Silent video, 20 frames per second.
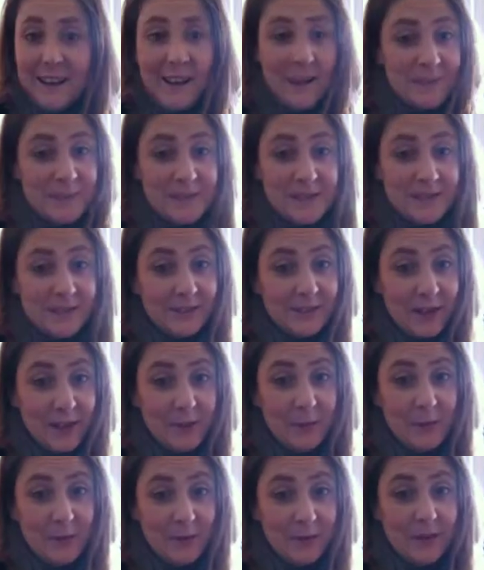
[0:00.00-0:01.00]
I am still not
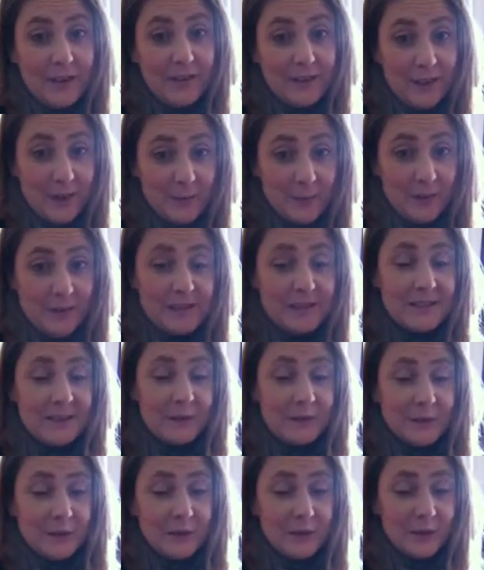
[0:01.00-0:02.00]
a perfect typist,
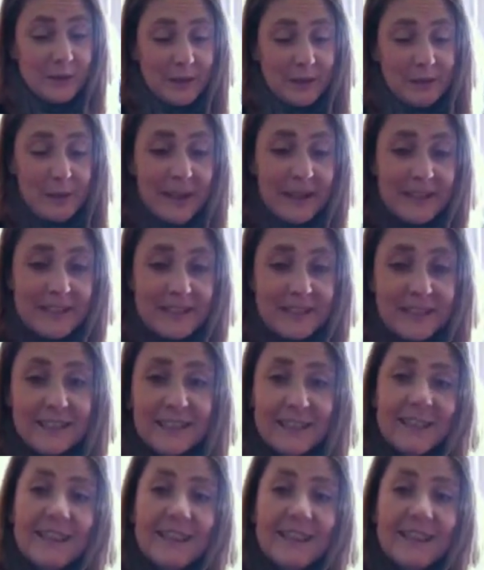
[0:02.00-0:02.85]
I'm sure you can imagine.